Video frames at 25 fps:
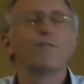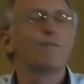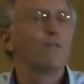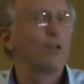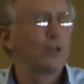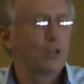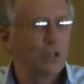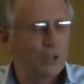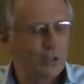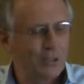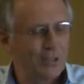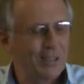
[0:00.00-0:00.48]

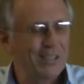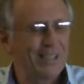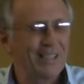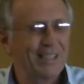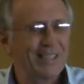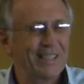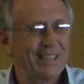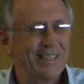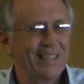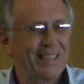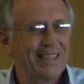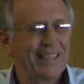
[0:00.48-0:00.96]
For sure.
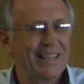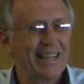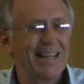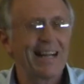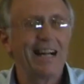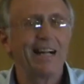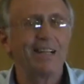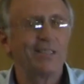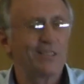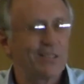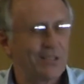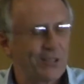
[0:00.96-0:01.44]

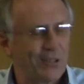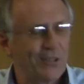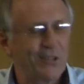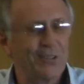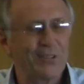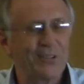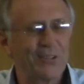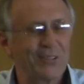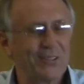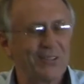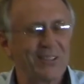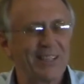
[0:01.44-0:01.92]
I'll just
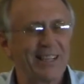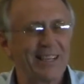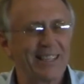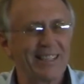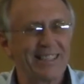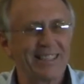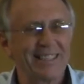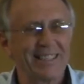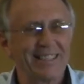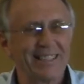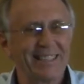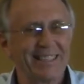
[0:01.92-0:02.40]
hold you
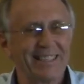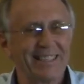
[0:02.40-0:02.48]
tonight